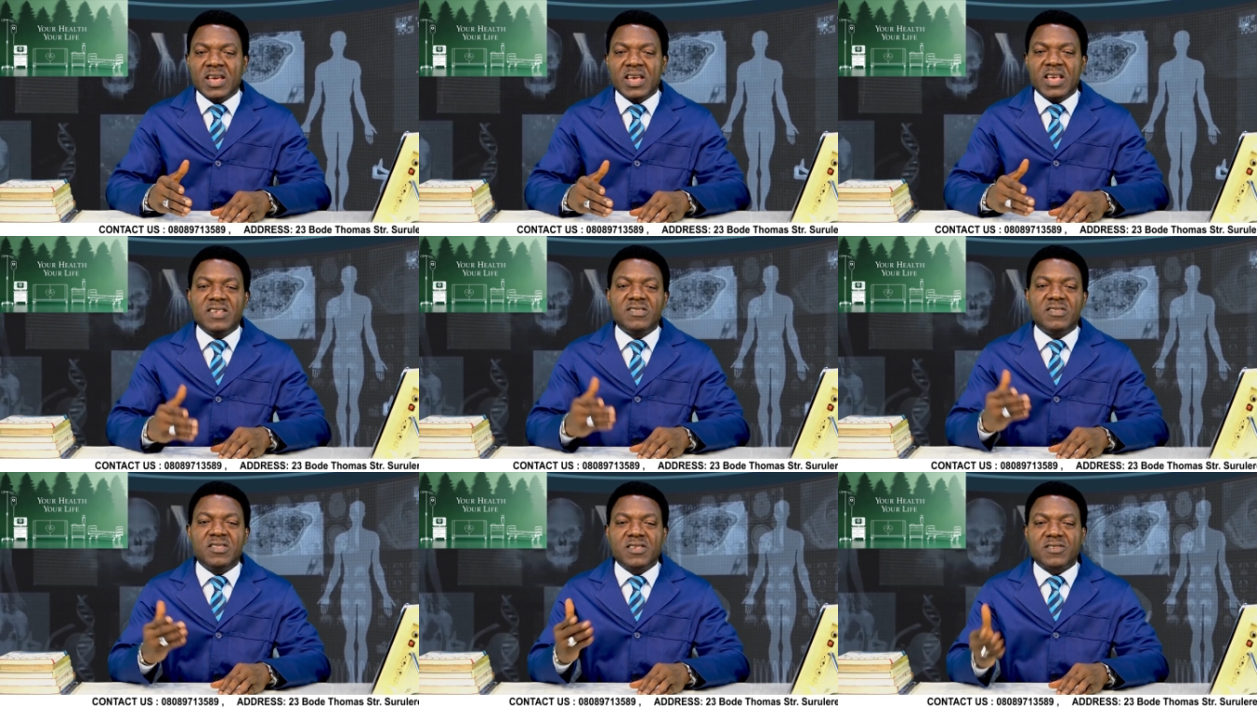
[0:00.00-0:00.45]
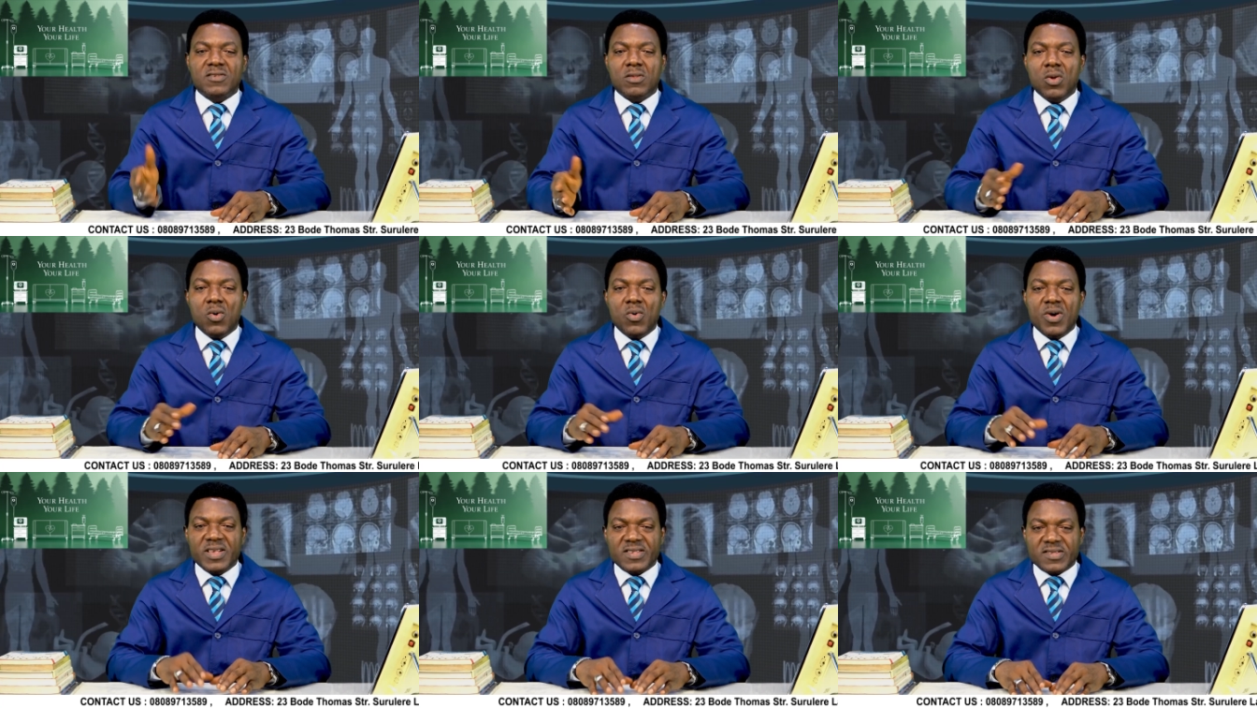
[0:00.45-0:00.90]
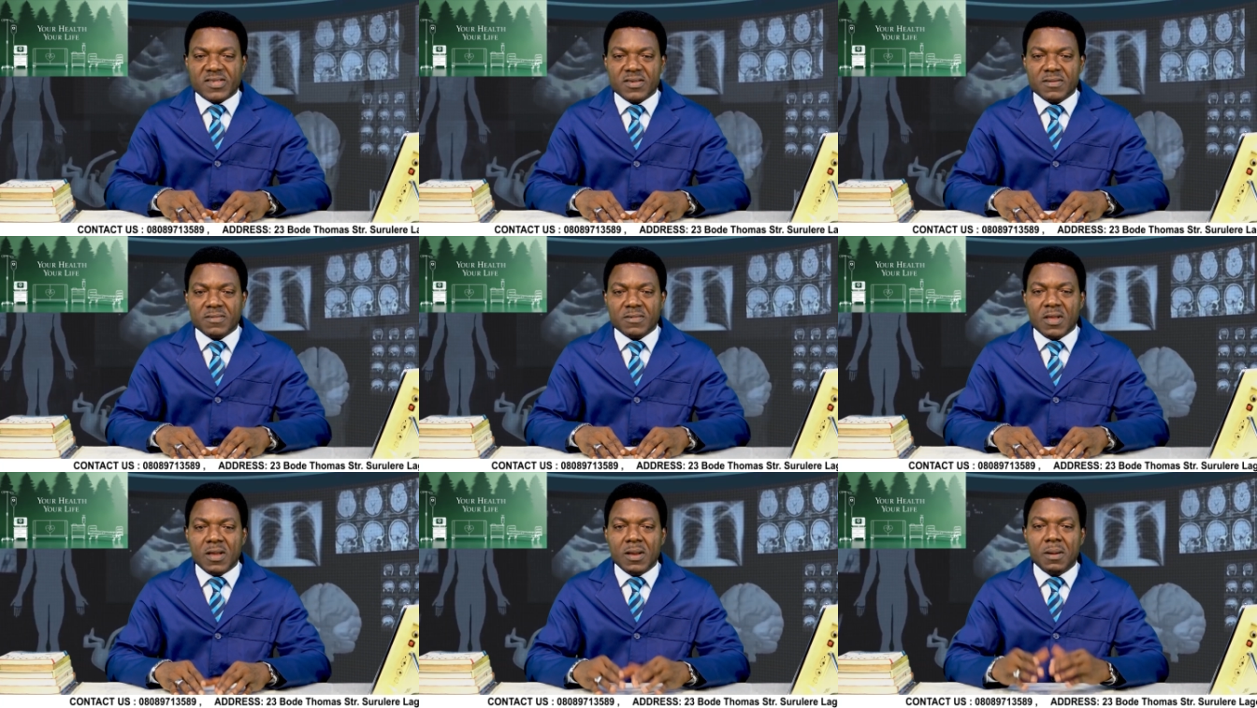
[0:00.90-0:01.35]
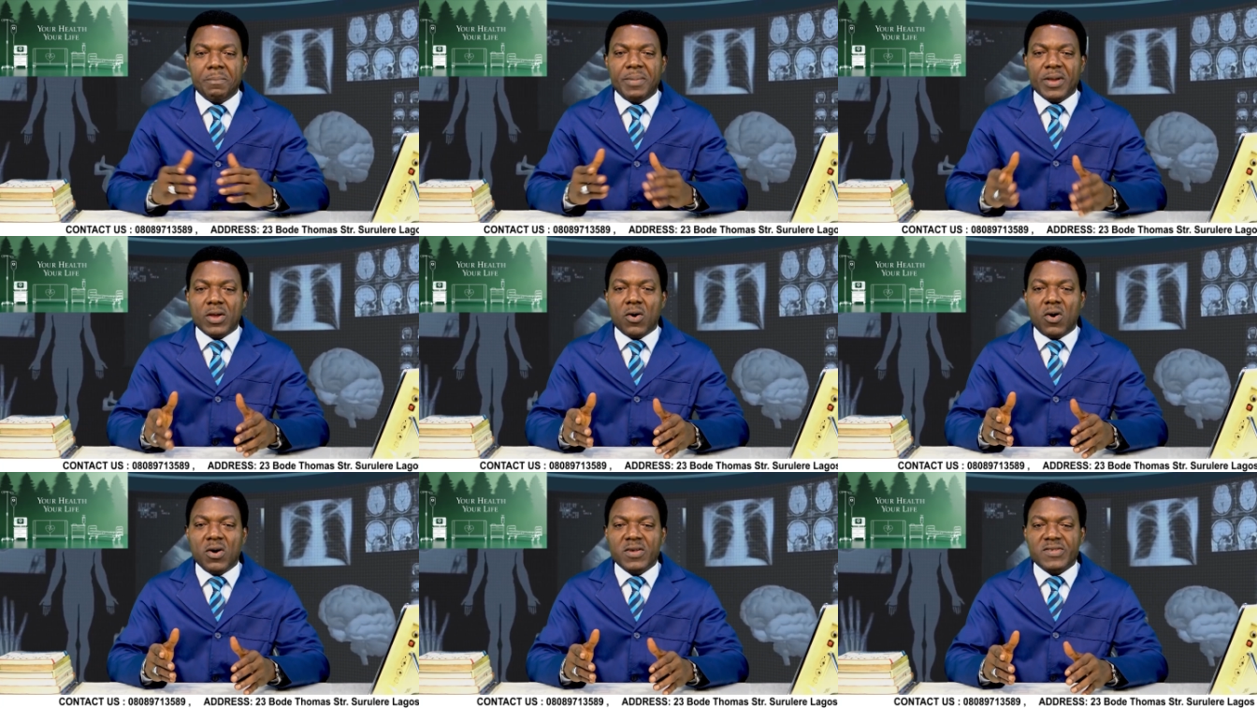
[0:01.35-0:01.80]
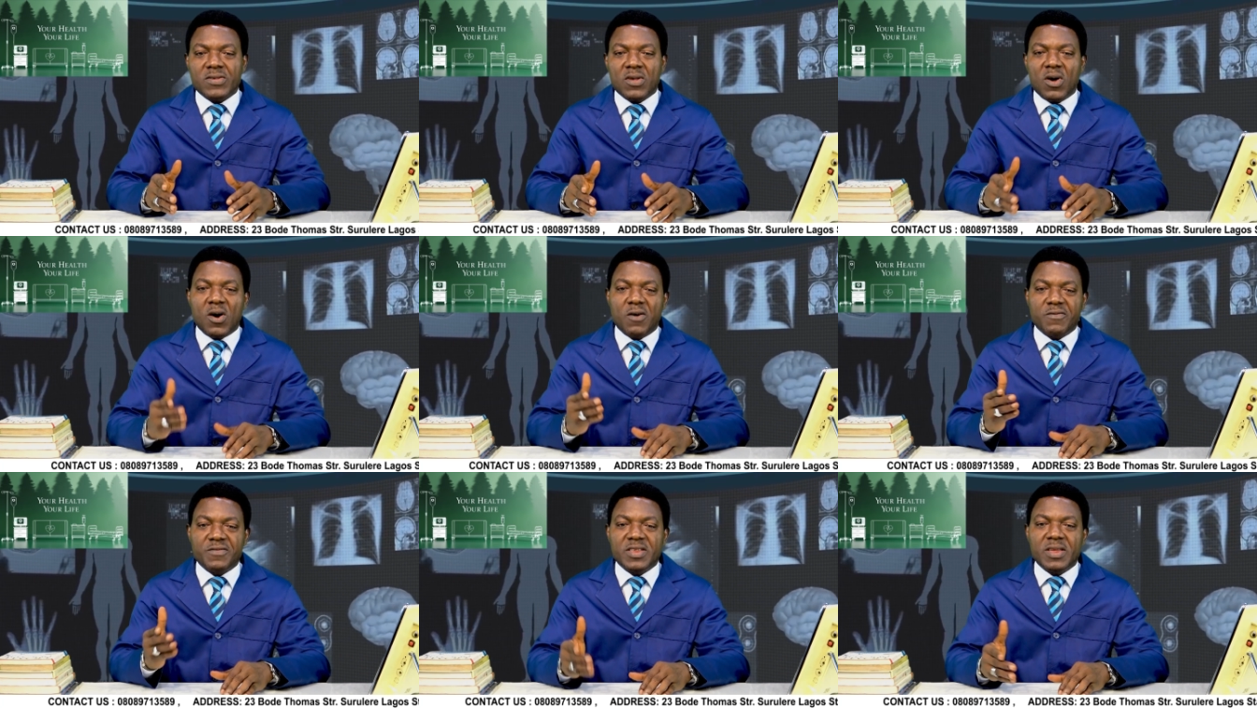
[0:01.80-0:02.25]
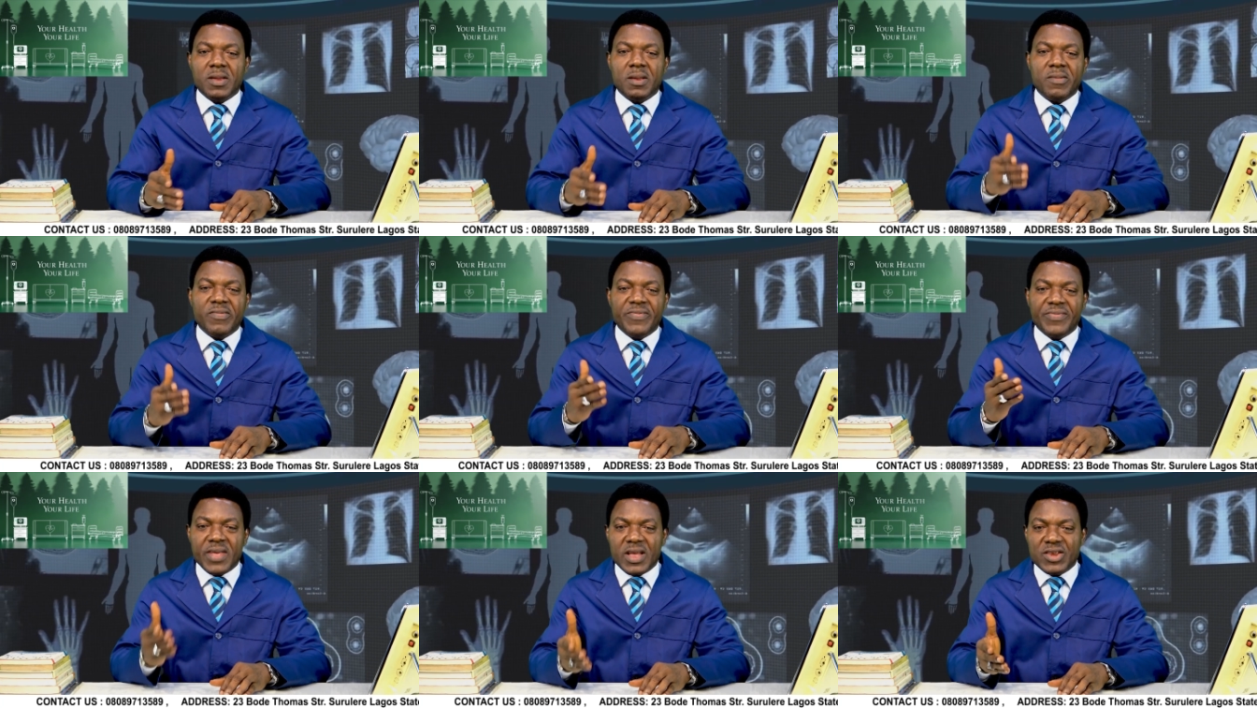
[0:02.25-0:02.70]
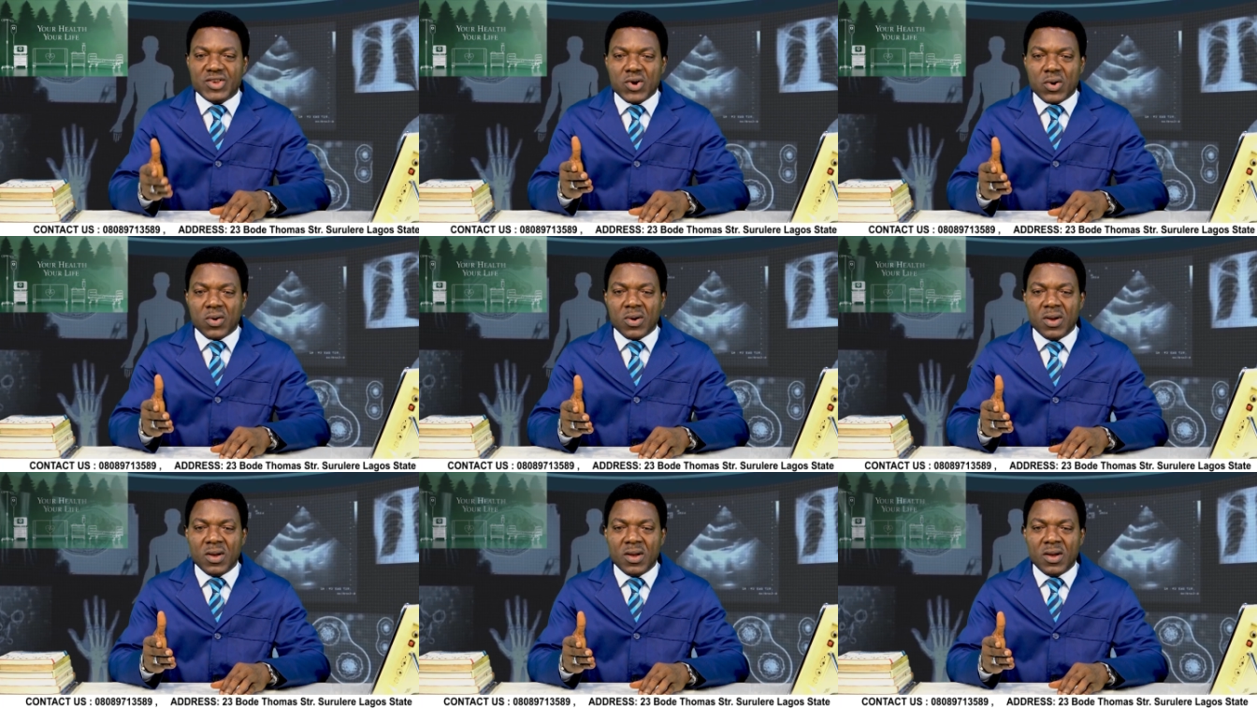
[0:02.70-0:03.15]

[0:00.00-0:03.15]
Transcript: is the slowest because of the nature